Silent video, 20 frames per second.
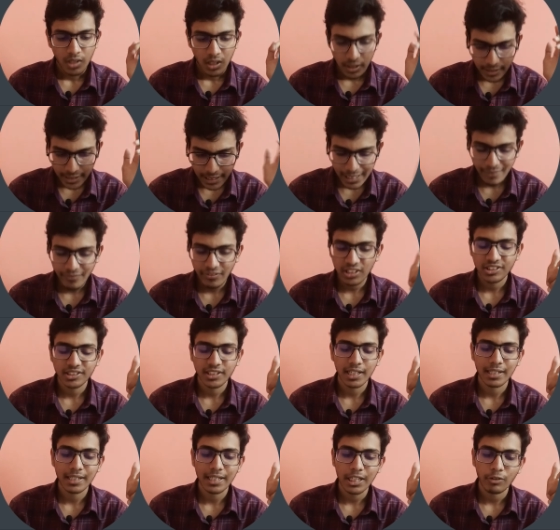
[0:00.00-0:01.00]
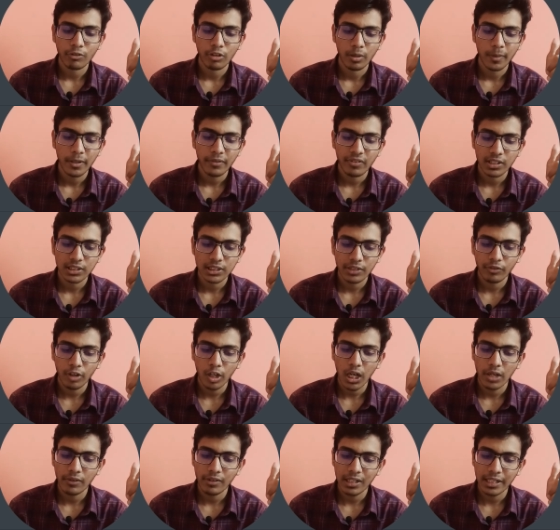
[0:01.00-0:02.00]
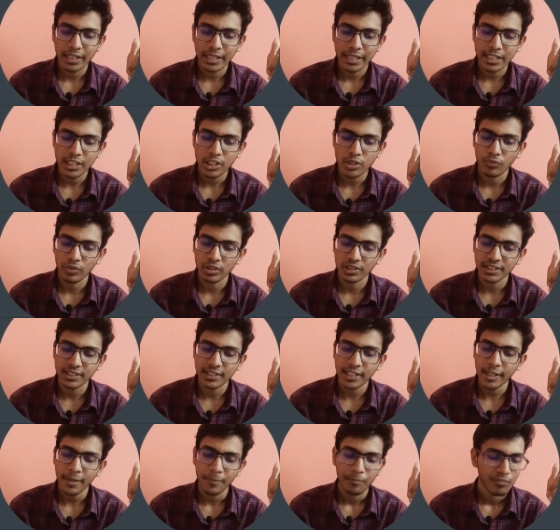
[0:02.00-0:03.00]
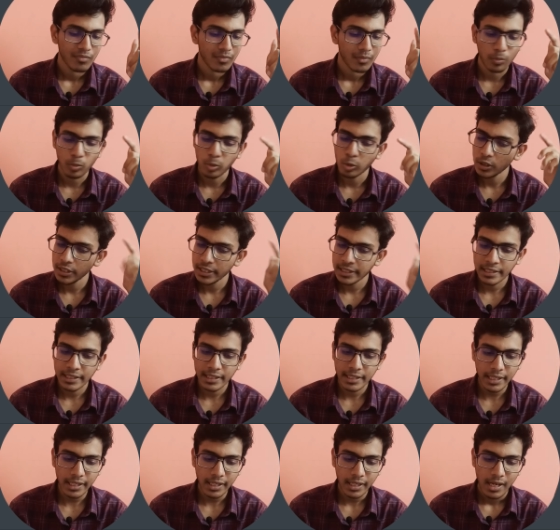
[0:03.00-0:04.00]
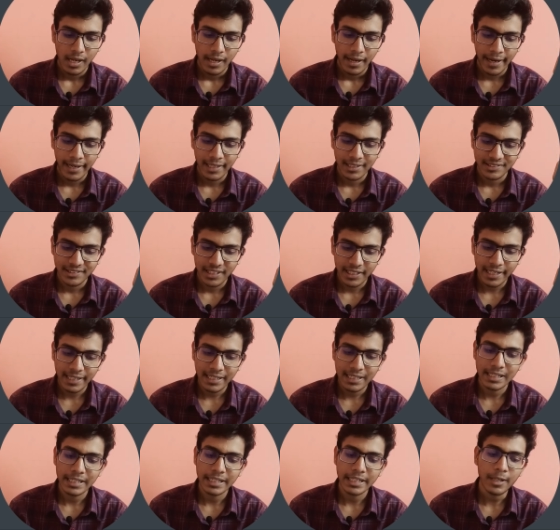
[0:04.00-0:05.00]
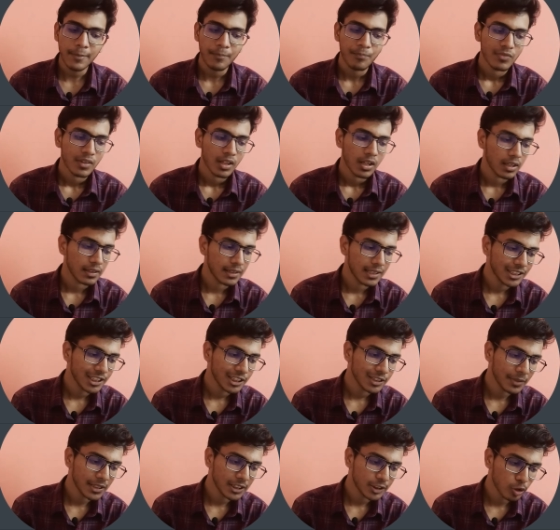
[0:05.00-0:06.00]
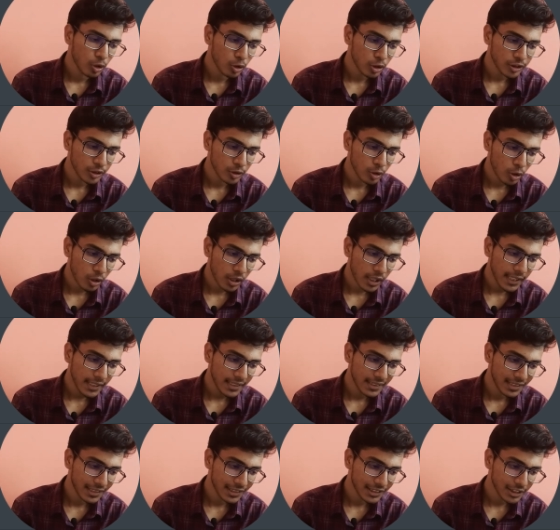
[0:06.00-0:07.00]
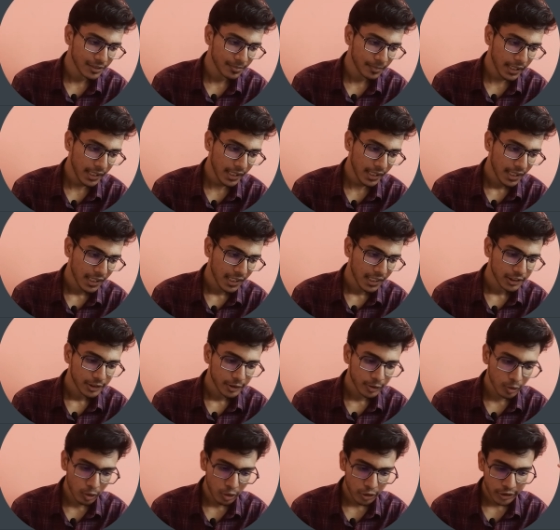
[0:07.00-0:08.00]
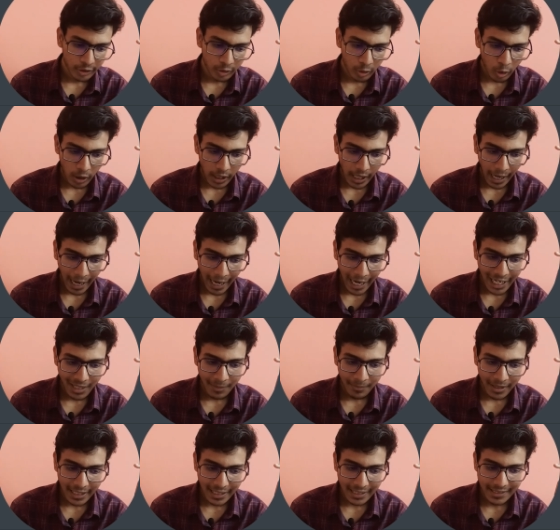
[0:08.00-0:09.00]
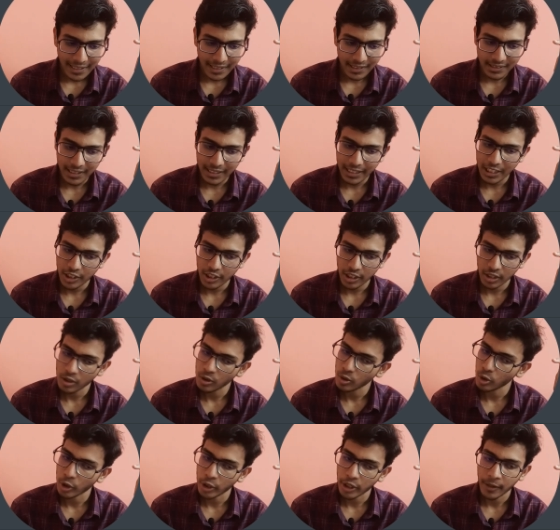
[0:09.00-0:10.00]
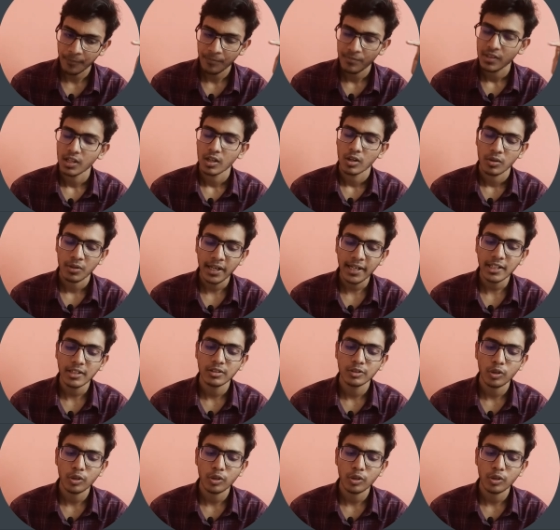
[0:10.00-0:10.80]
DFS technique will be, first of all, I will create visited boolean array, and secondly, this is my source node, right? This is my source node and my destination node, right?